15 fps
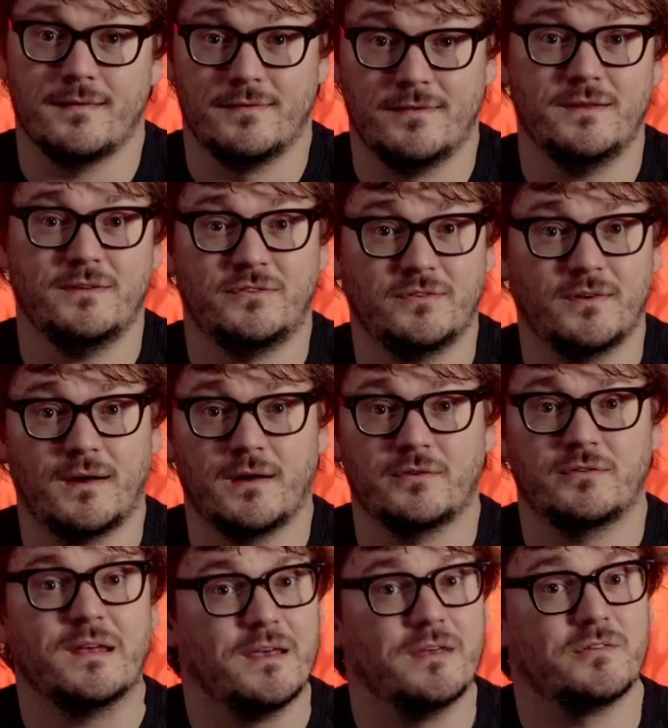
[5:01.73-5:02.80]
this
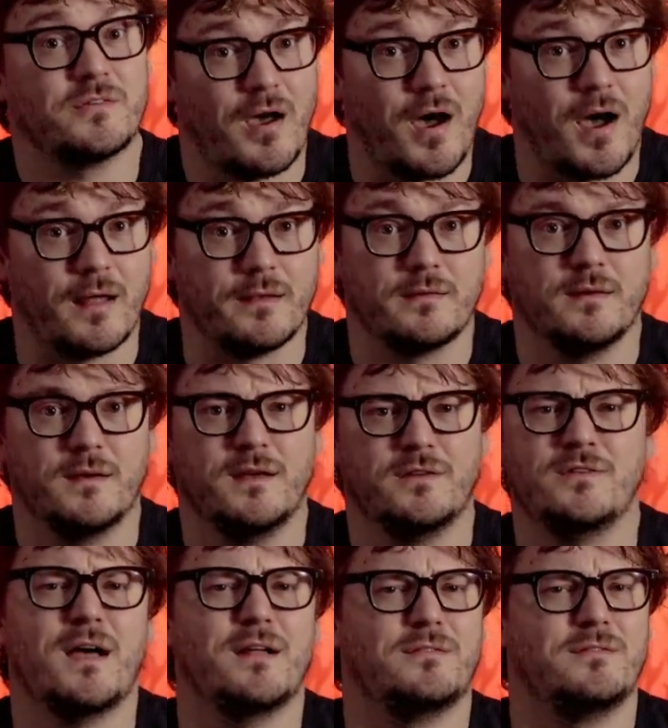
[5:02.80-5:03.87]
sauce is hot.
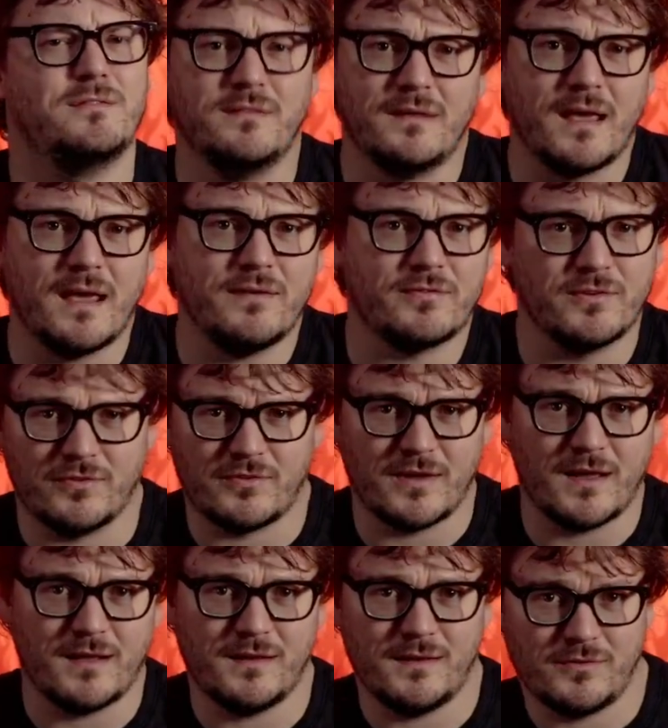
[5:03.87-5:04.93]
It's not Dave's
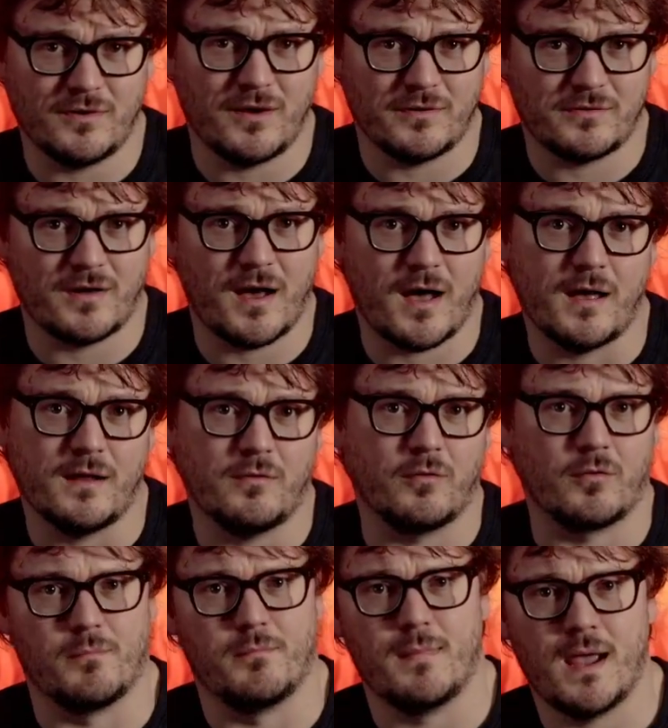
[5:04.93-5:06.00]
Insanity Sauce hot
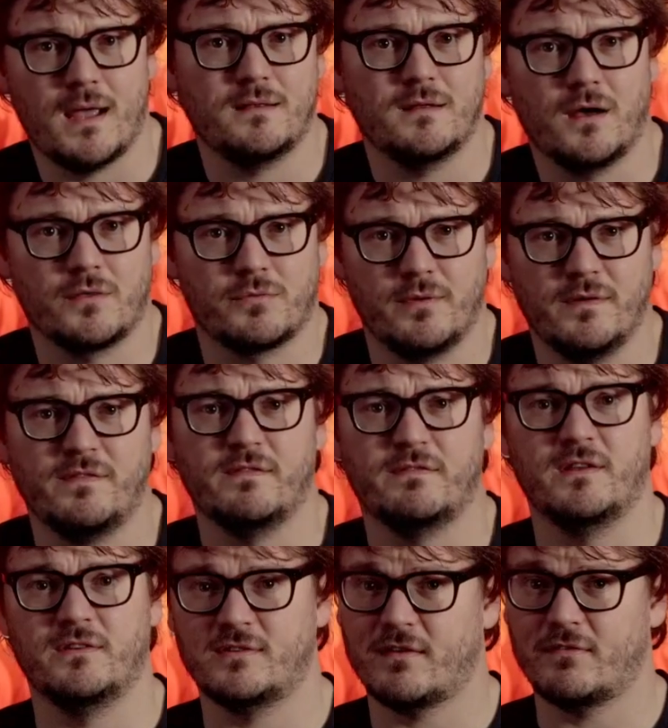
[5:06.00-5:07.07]
or Mad Dog
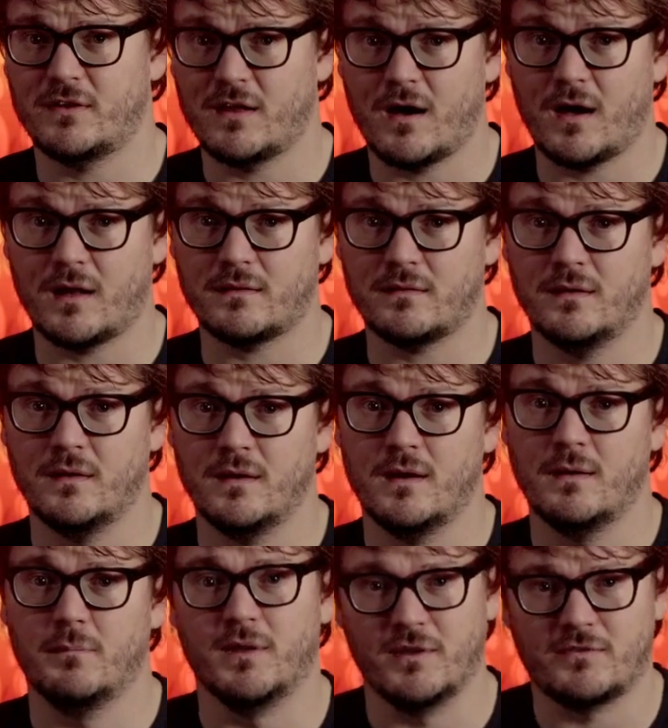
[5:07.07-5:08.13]
357 hot,
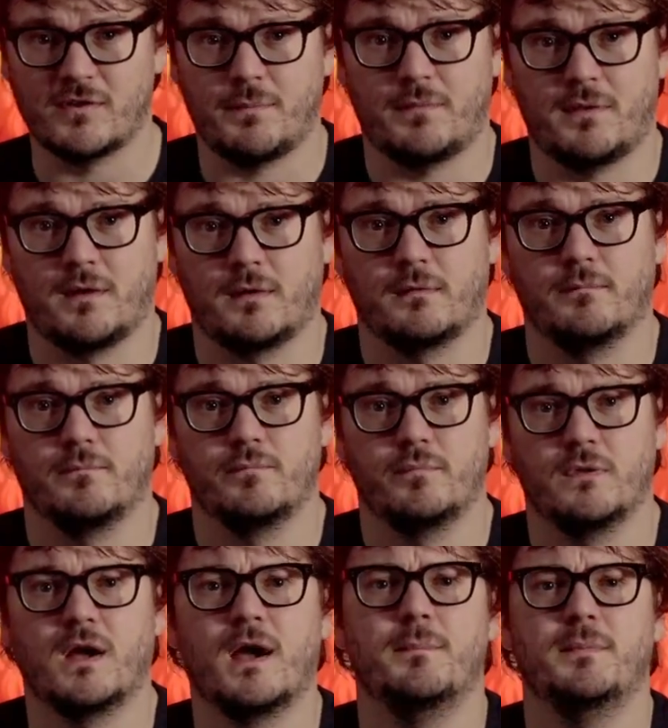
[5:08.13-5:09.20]
but it's up there.
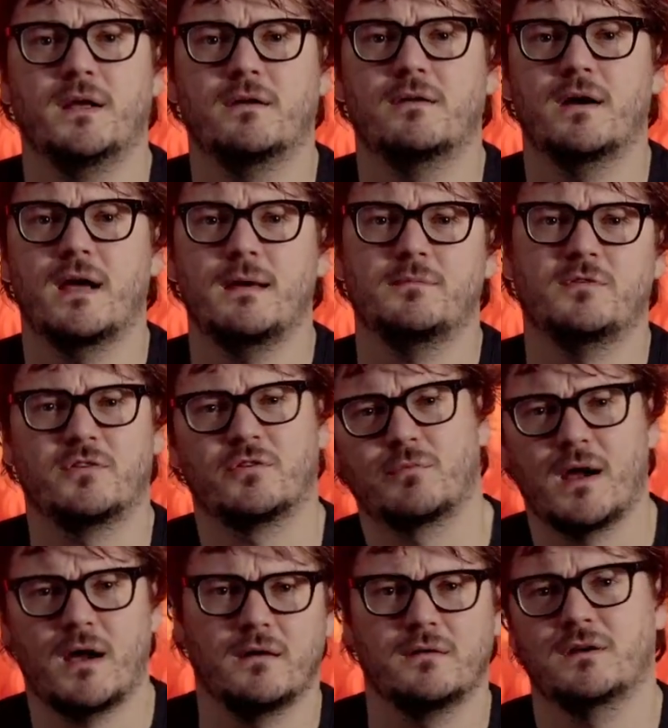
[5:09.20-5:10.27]
The company claims it's
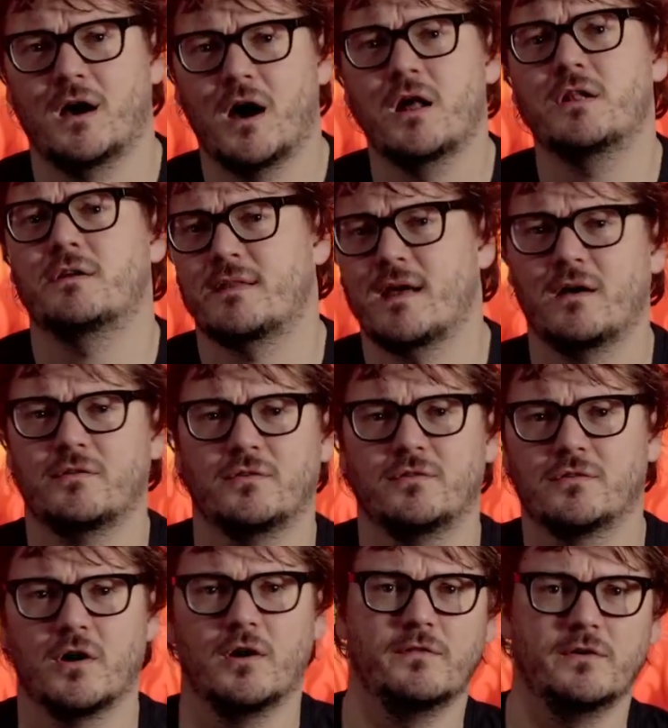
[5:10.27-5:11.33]
around 100,000
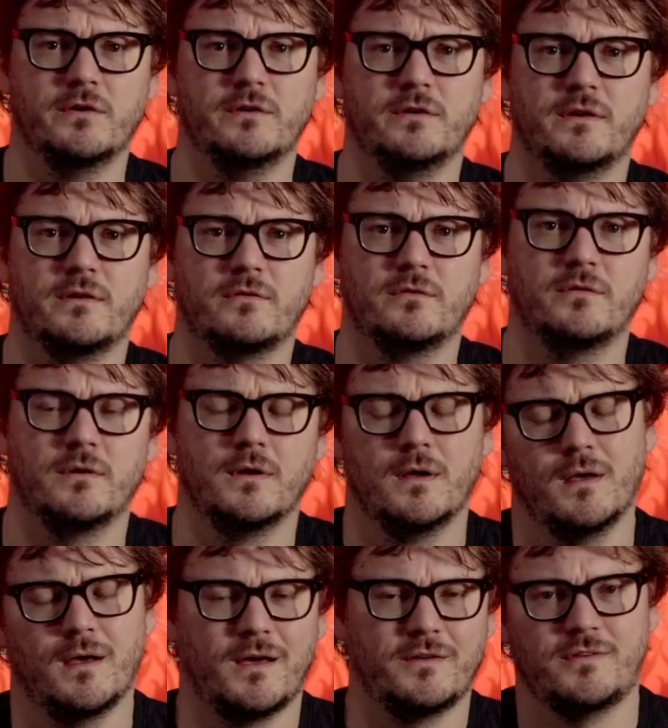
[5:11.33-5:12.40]
Scoville units.
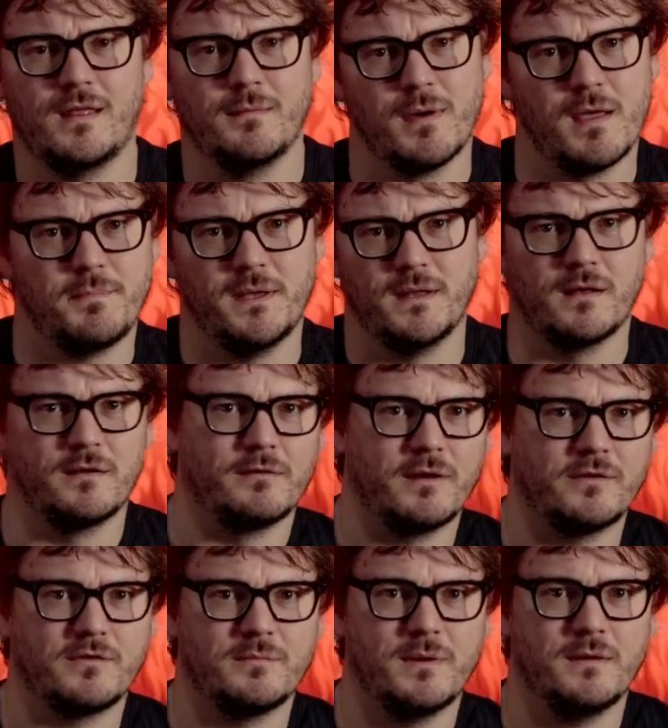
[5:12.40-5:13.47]
I say that might be an
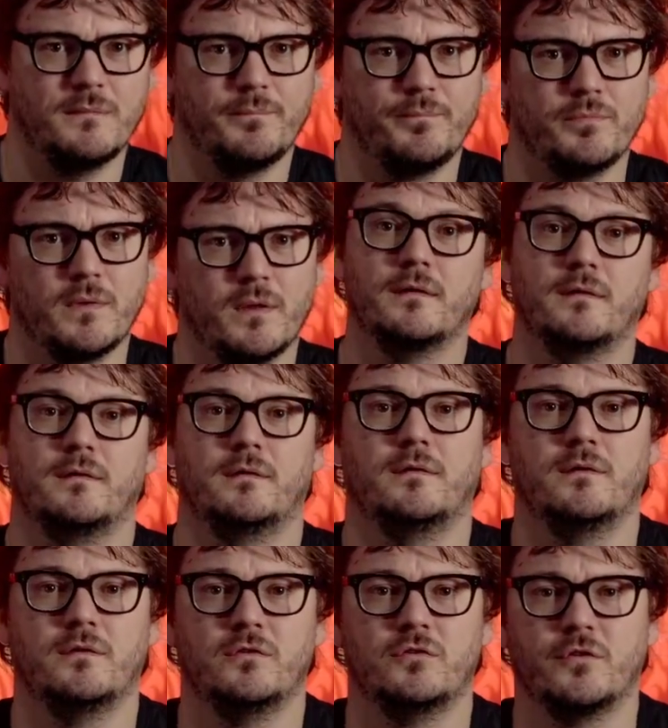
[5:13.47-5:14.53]
underestimate.
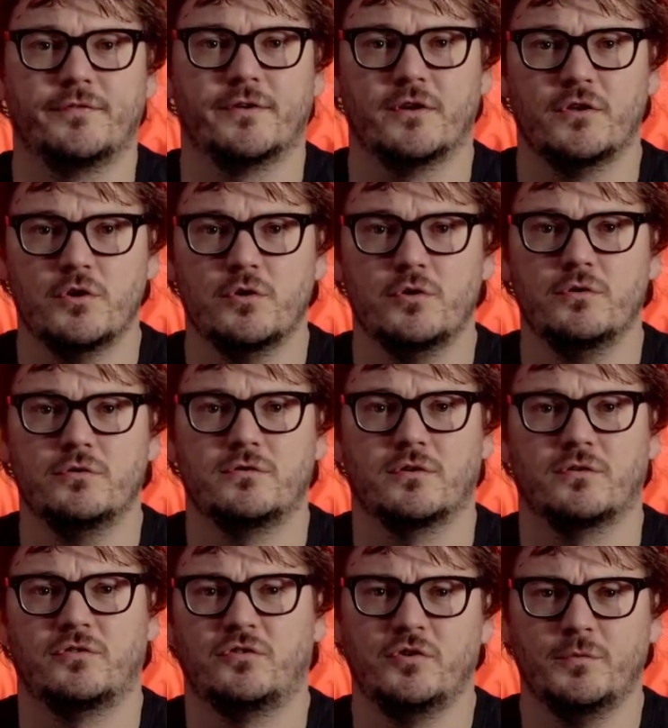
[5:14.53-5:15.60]
So if you're new to
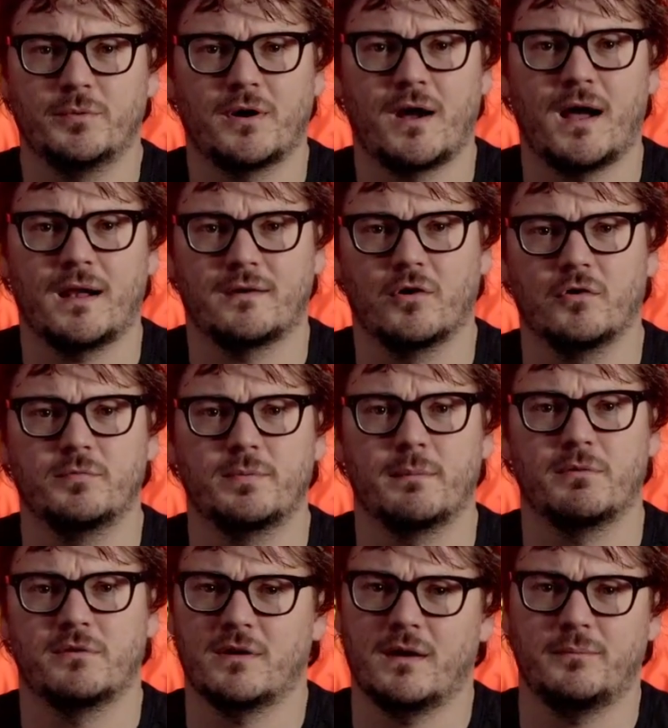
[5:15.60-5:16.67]
super hot ghost
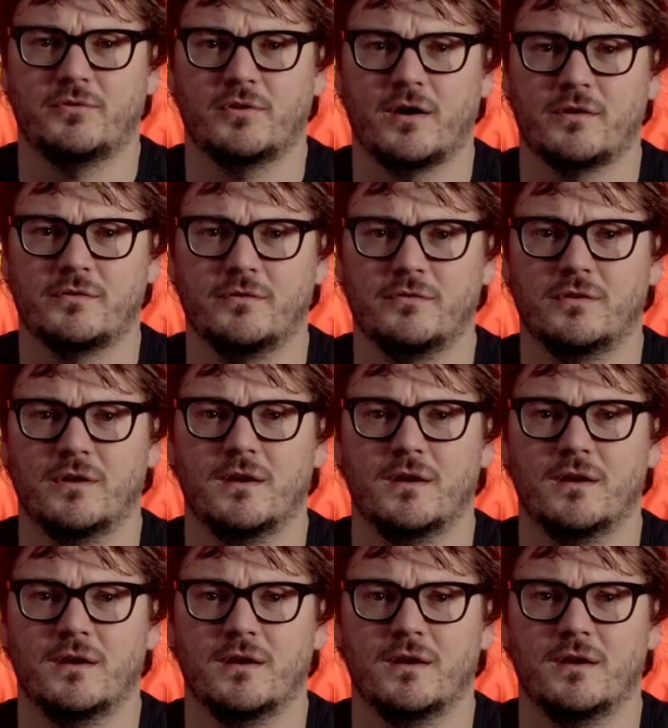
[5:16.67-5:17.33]
pepper type sauces,